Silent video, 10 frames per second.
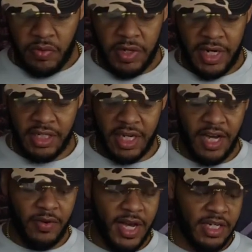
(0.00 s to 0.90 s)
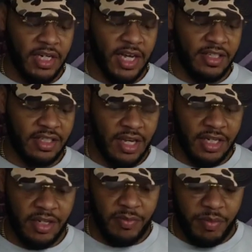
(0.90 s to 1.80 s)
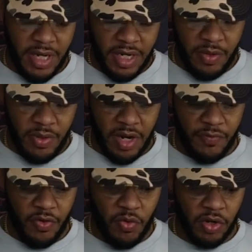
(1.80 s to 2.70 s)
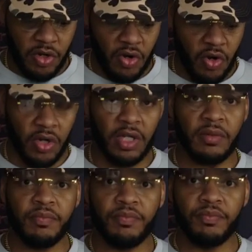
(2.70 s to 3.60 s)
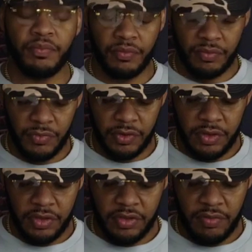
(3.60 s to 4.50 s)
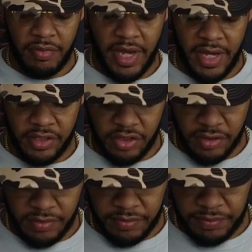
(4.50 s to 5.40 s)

We got the got we got the nice Scully, the beanie, whatever you want to call it, to match.